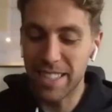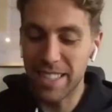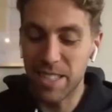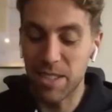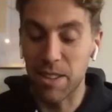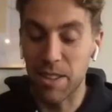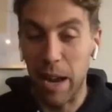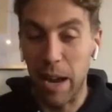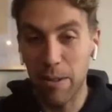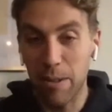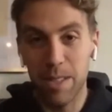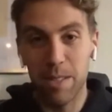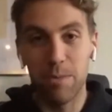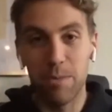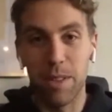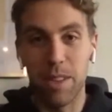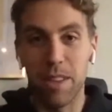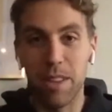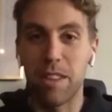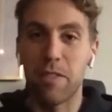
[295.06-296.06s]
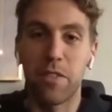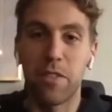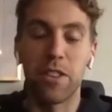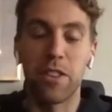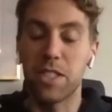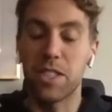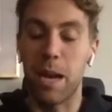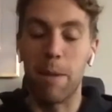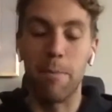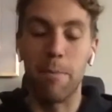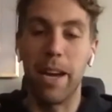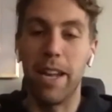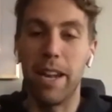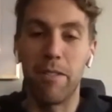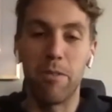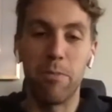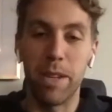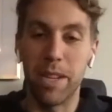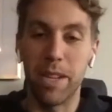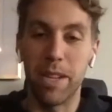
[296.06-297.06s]
so that was the first time I'd
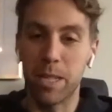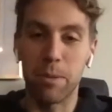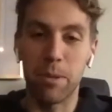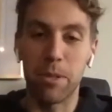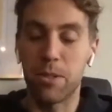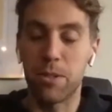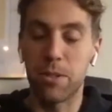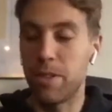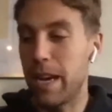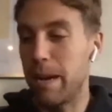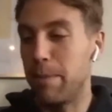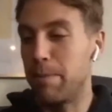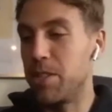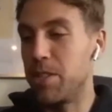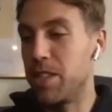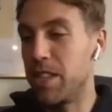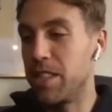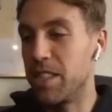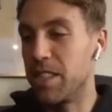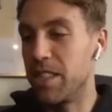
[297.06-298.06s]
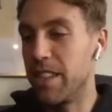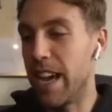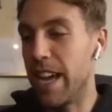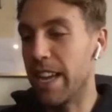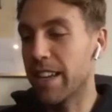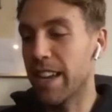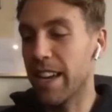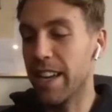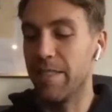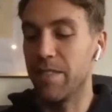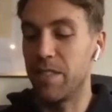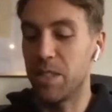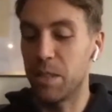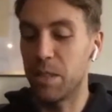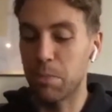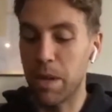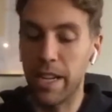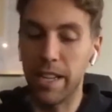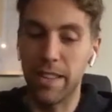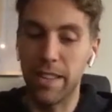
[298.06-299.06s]
ever been exposed to adaptogens, and that kind of just
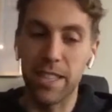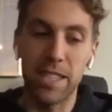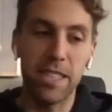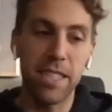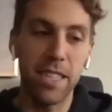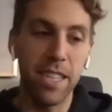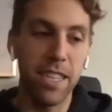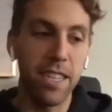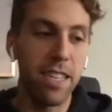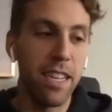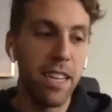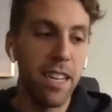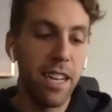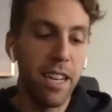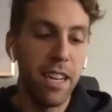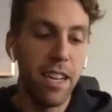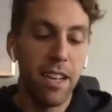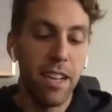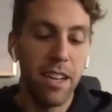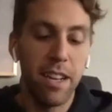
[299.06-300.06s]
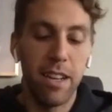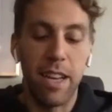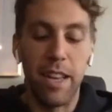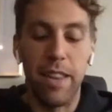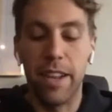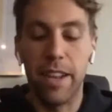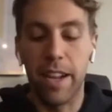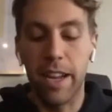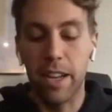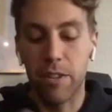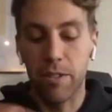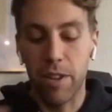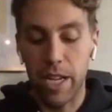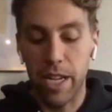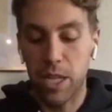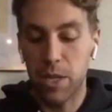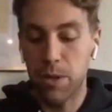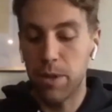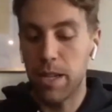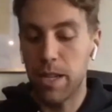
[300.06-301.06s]
planted the seed. And then I
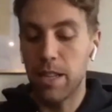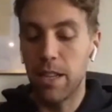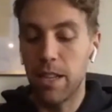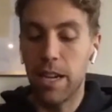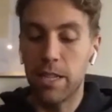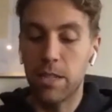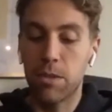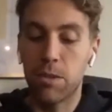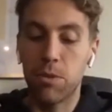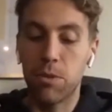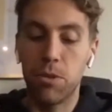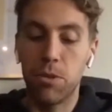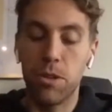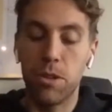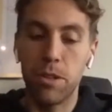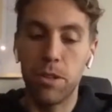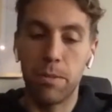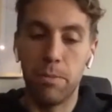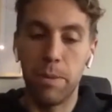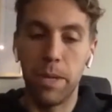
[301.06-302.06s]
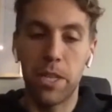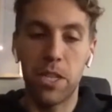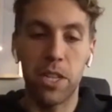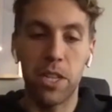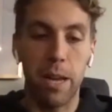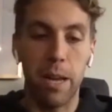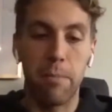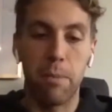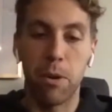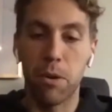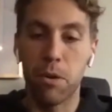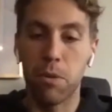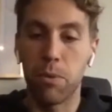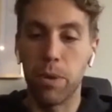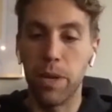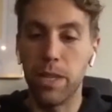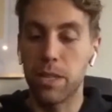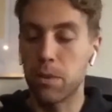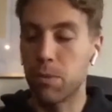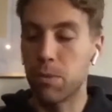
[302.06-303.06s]
graduated law school. Mitch and I both
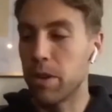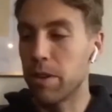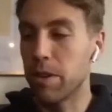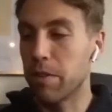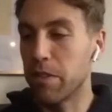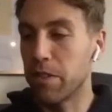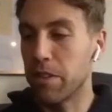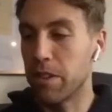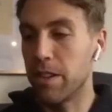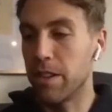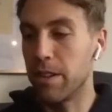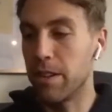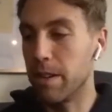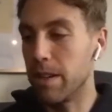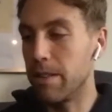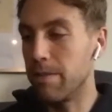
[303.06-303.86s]
went to work for a